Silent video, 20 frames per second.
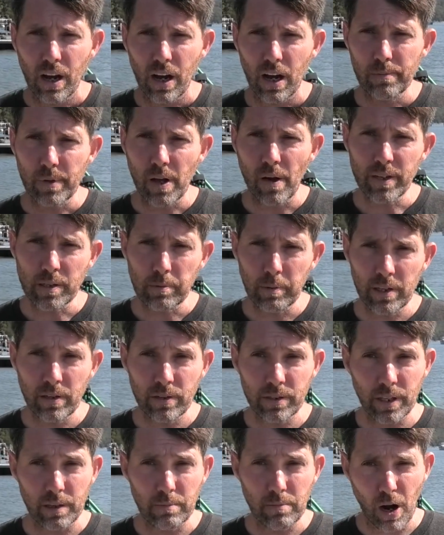I'm going to be
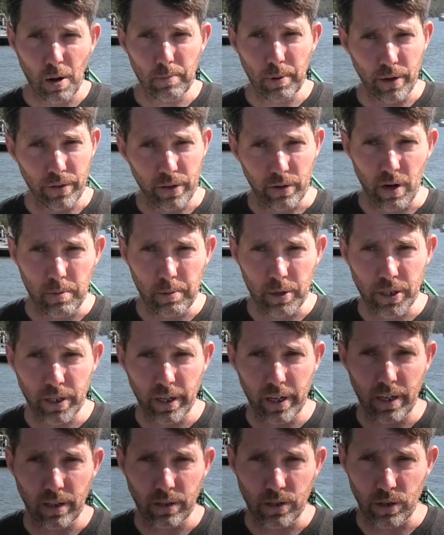using my boat, the Green
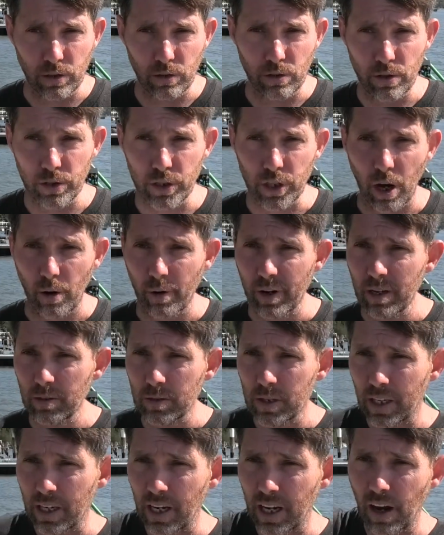Machine, to do the towing,
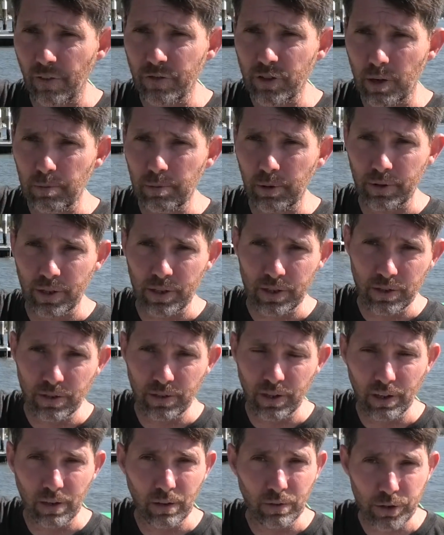particularly after I put this
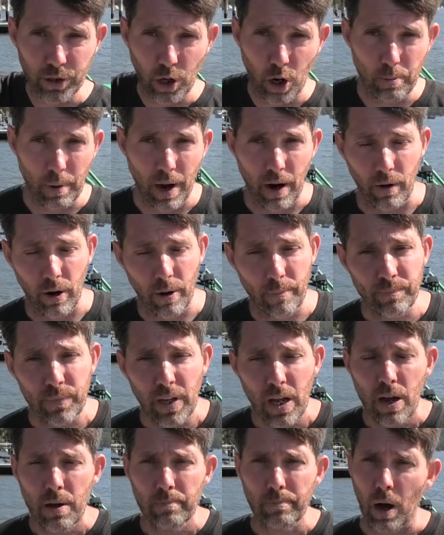new little tow bar
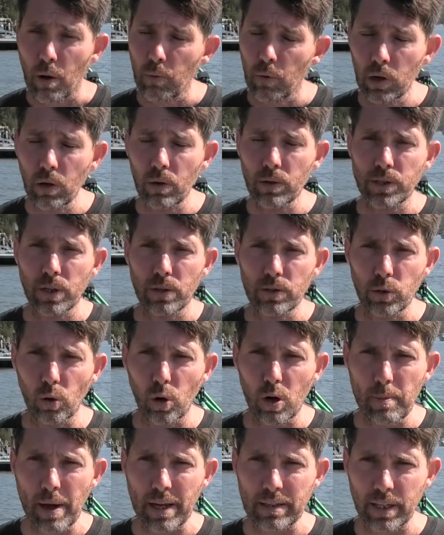on. But we'll also
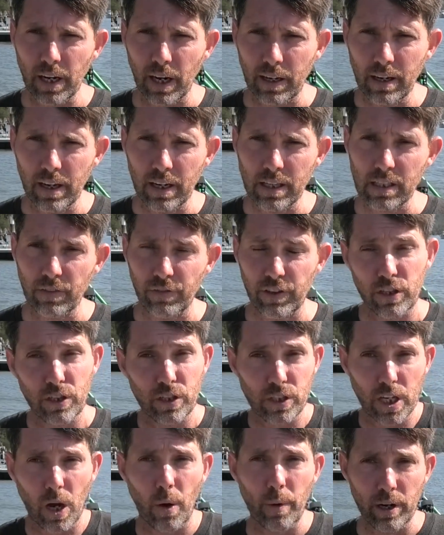talk about techniques if you're
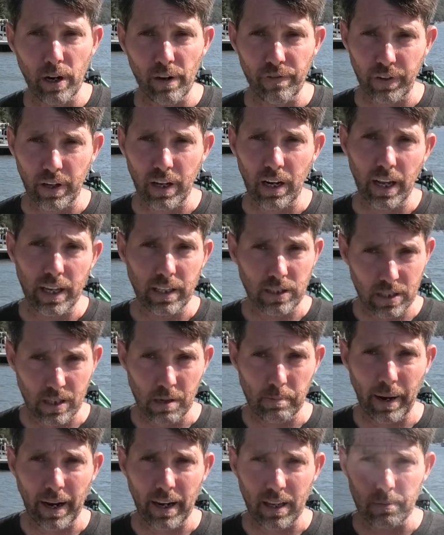just towing off the cleats at
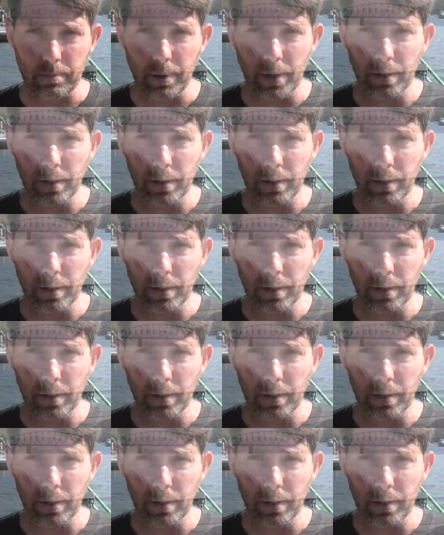the back of the